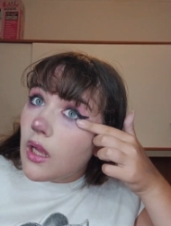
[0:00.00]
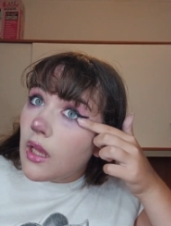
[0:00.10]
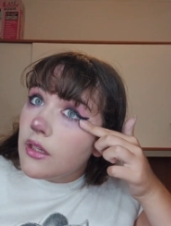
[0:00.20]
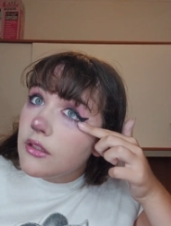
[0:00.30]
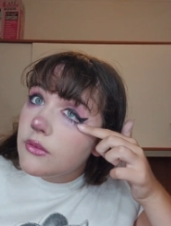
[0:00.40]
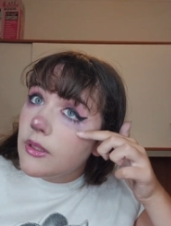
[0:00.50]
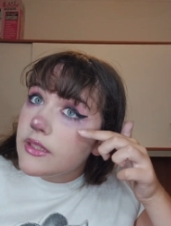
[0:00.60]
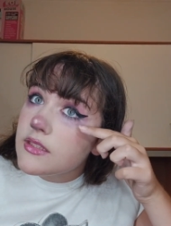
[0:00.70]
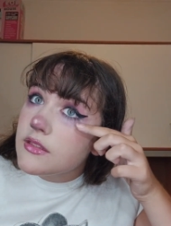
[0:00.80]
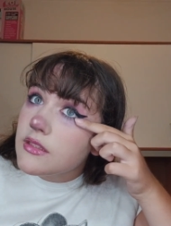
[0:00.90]
I don't know why
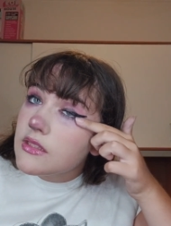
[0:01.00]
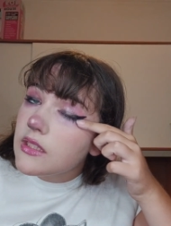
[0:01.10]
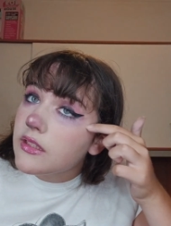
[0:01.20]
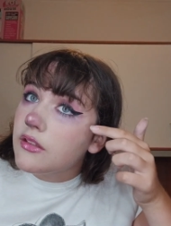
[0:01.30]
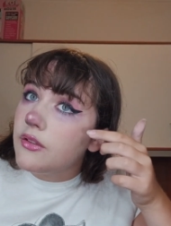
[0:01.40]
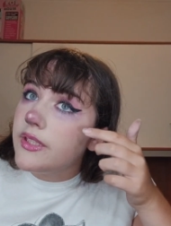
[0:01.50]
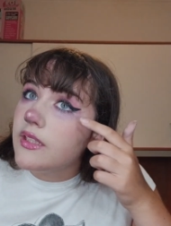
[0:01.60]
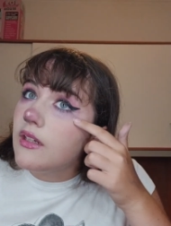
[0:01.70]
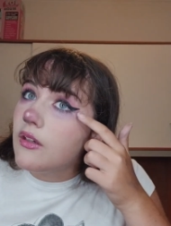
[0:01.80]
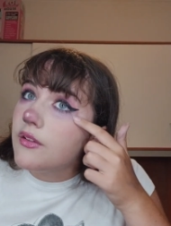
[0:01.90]
it's just like
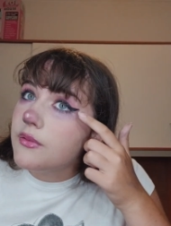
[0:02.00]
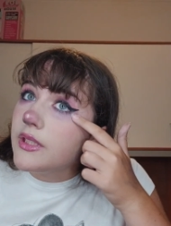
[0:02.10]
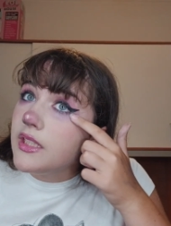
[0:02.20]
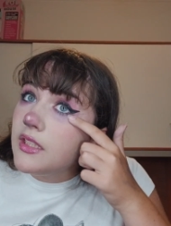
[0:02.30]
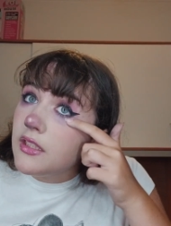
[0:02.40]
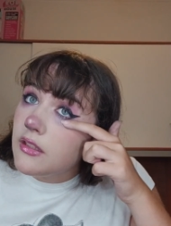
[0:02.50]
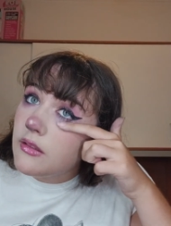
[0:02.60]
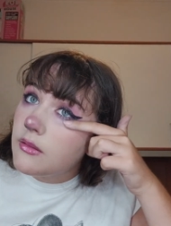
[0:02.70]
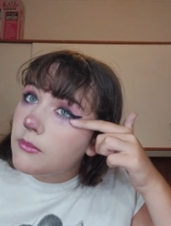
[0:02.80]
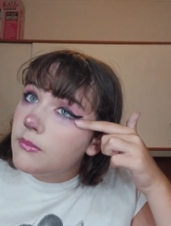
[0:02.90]
going all the way
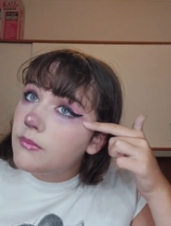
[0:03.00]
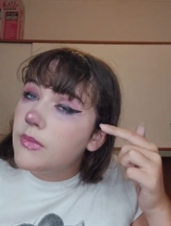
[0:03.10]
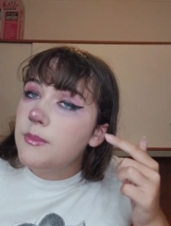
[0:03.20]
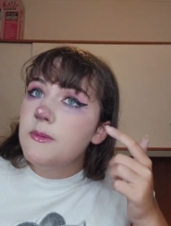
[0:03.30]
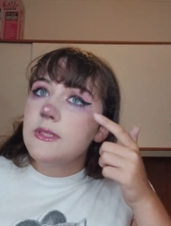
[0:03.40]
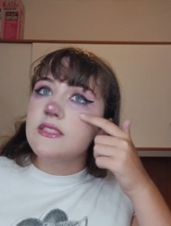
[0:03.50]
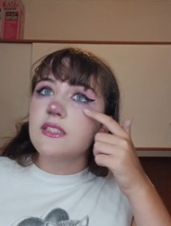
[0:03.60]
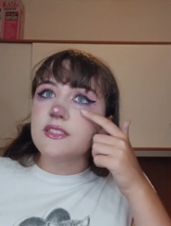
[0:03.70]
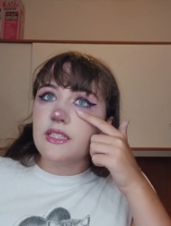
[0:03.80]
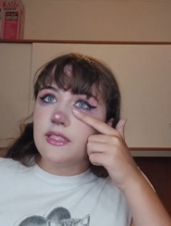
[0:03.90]
here. Maybe because
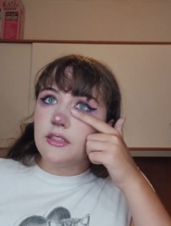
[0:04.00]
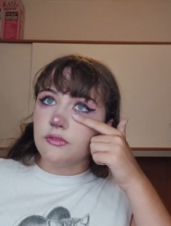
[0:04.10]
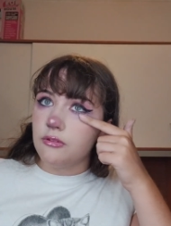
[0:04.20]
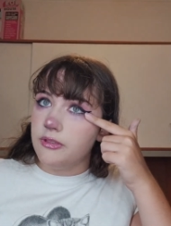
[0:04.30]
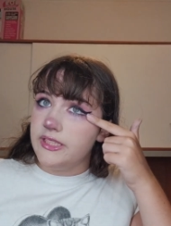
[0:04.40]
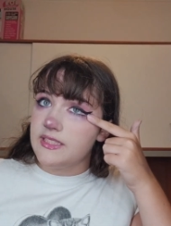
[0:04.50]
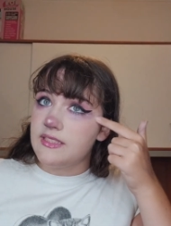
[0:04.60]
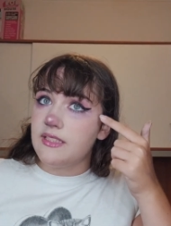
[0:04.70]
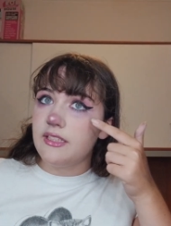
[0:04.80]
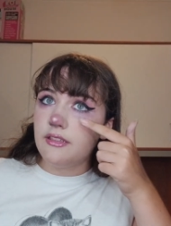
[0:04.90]
there's like a crease
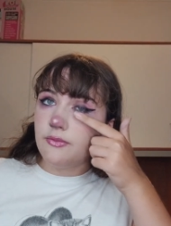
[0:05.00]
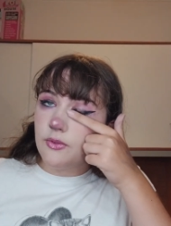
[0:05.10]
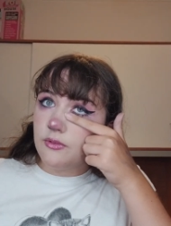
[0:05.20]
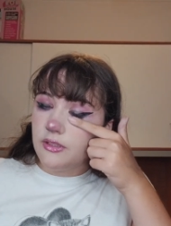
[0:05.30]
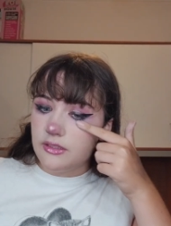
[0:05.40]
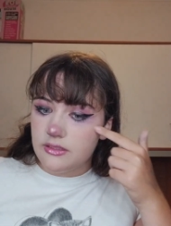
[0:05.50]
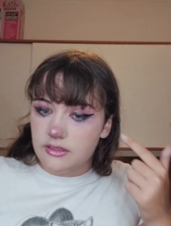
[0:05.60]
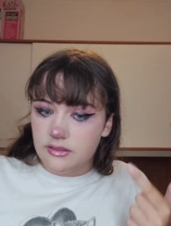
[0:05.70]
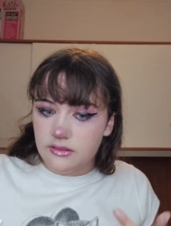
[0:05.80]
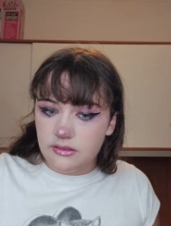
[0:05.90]
there, of
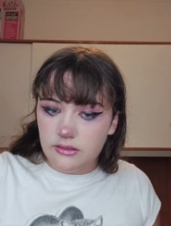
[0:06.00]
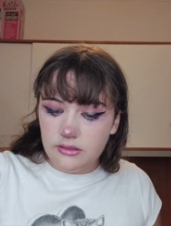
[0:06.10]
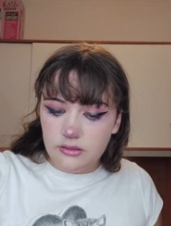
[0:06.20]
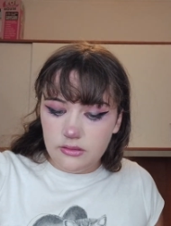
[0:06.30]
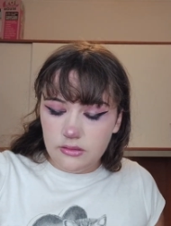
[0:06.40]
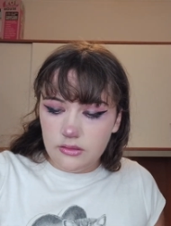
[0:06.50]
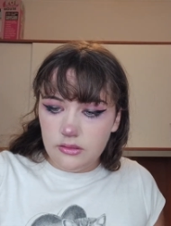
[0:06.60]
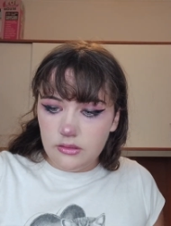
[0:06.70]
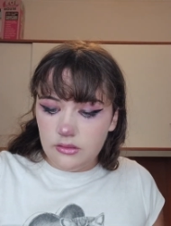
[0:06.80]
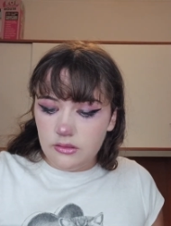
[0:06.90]
course.
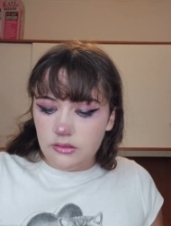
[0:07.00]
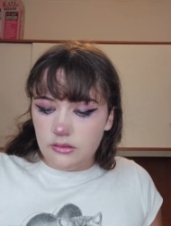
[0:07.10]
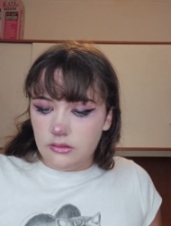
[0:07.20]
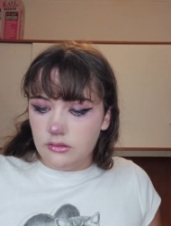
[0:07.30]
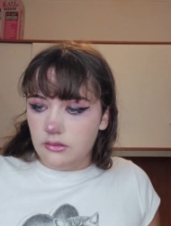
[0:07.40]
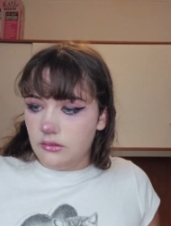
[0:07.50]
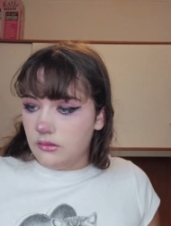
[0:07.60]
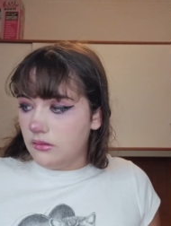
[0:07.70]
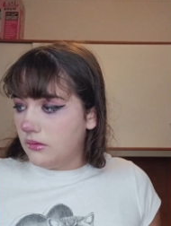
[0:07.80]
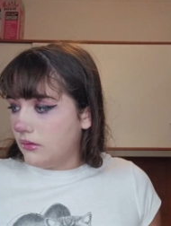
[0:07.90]

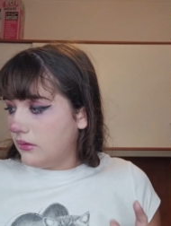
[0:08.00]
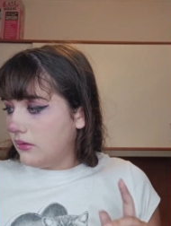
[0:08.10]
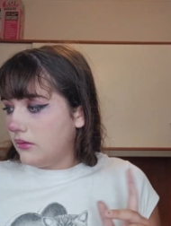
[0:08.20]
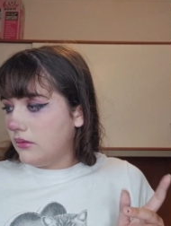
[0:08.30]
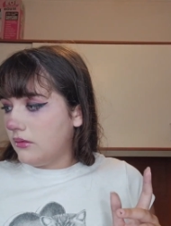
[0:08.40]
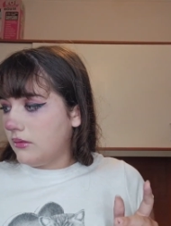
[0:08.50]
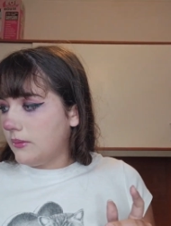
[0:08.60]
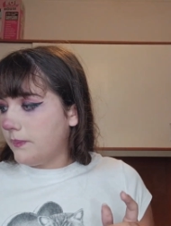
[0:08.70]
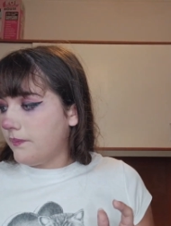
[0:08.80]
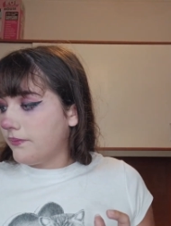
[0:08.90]
You
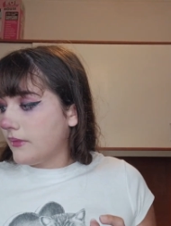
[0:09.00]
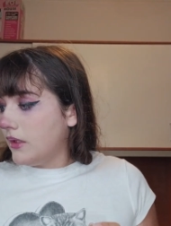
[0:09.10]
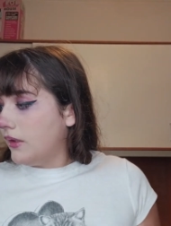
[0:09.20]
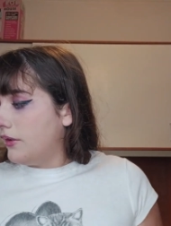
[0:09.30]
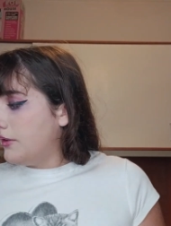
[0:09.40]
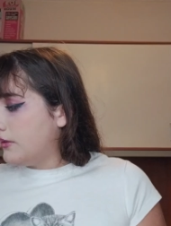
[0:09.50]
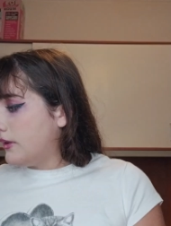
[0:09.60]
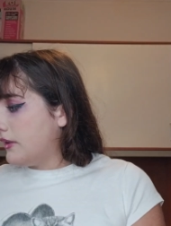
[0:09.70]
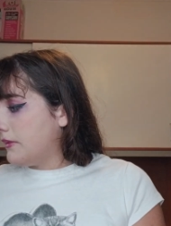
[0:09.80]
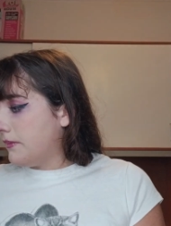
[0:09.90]
know
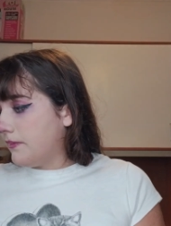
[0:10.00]
what?